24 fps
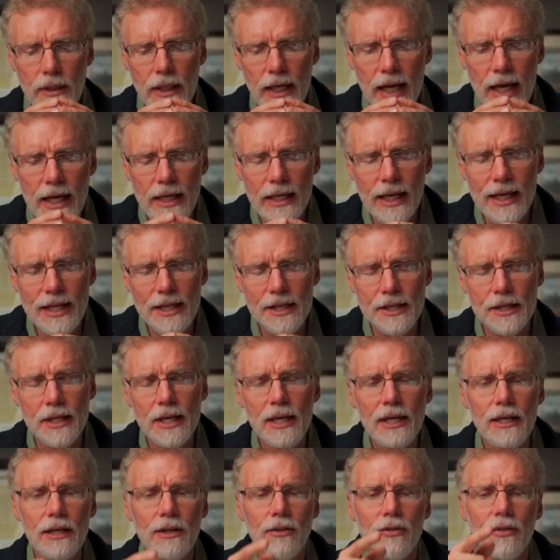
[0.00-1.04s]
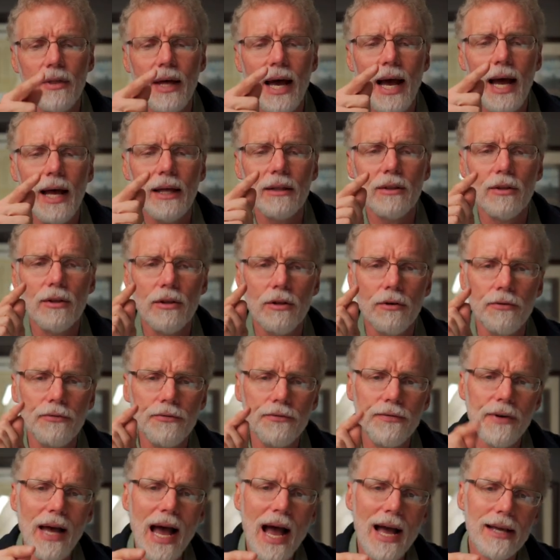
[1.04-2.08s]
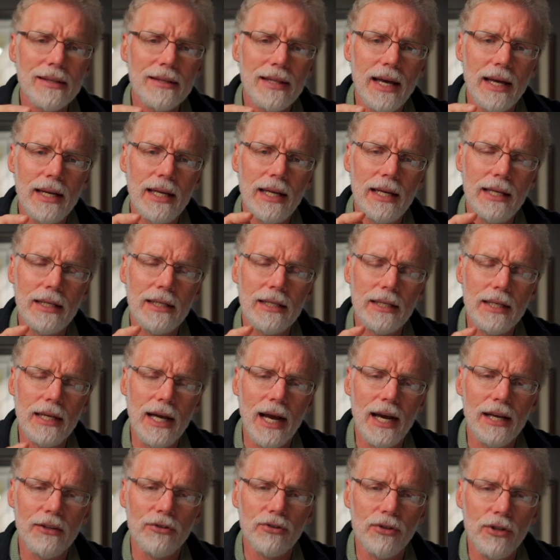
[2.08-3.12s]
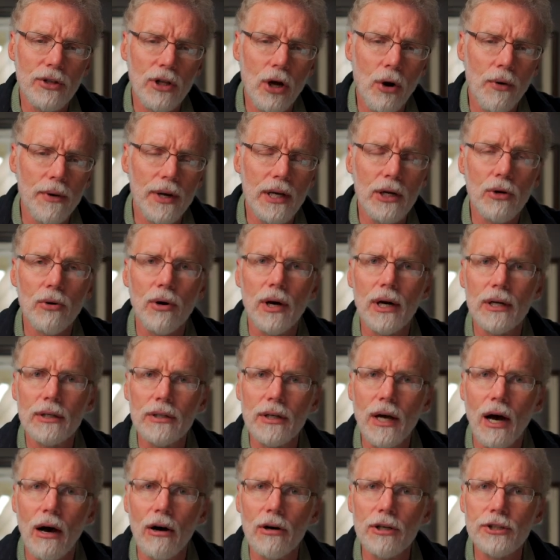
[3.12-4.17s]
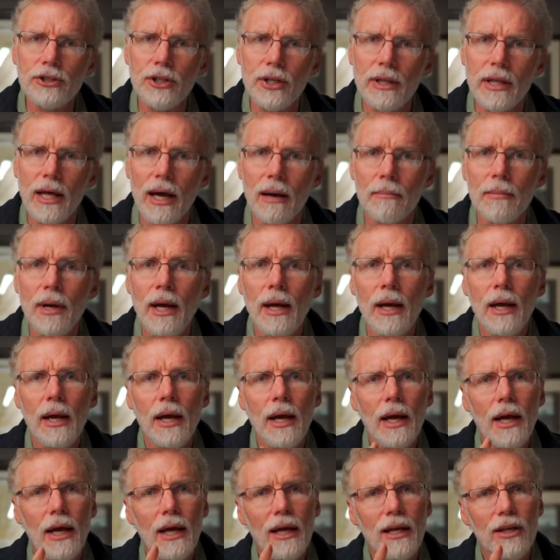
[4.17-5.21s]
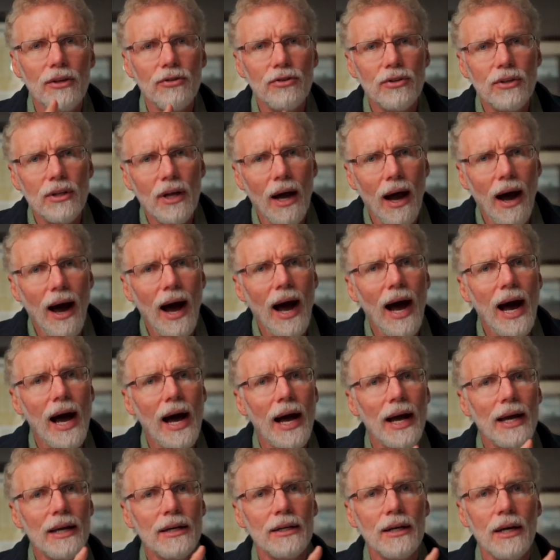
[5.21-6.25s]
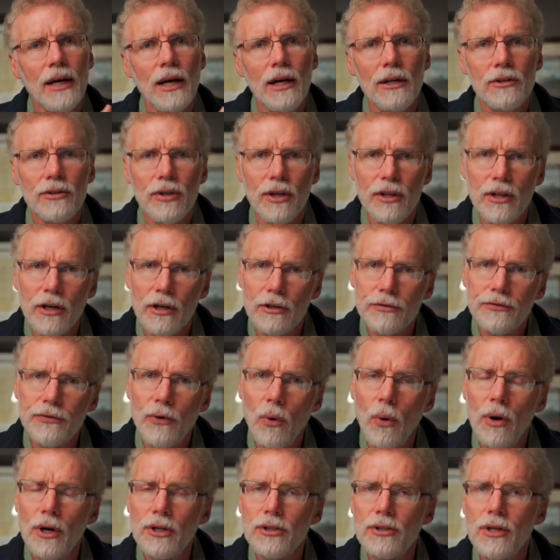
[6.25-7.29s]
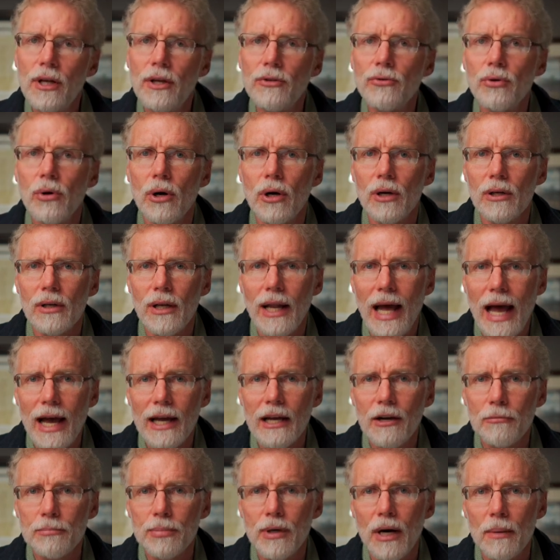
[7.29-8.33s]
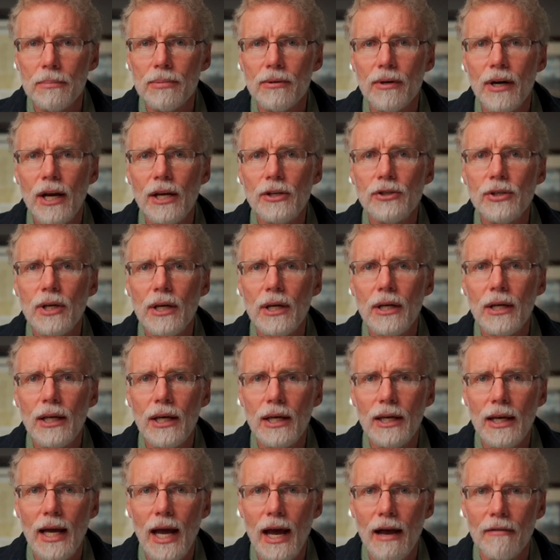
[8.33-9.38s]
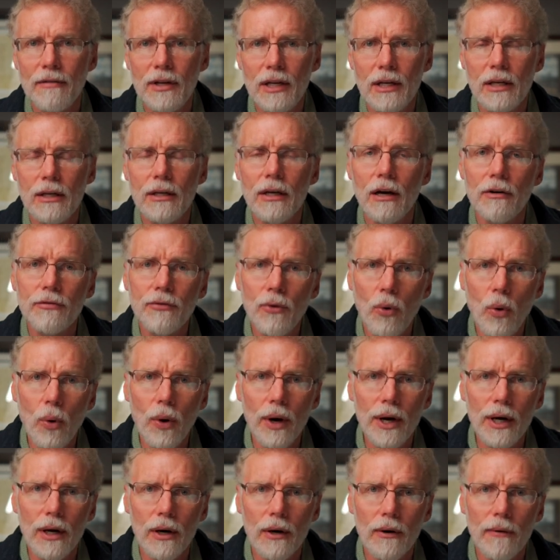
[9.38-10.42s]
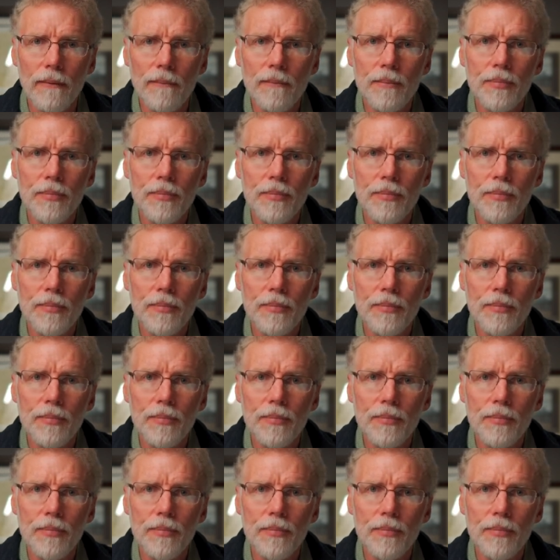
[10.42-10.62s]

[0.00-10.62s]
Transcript: And I think that the fact that he denies knowing or acknowledging them is tied to their foolishness or lack of preparation in having enough oil.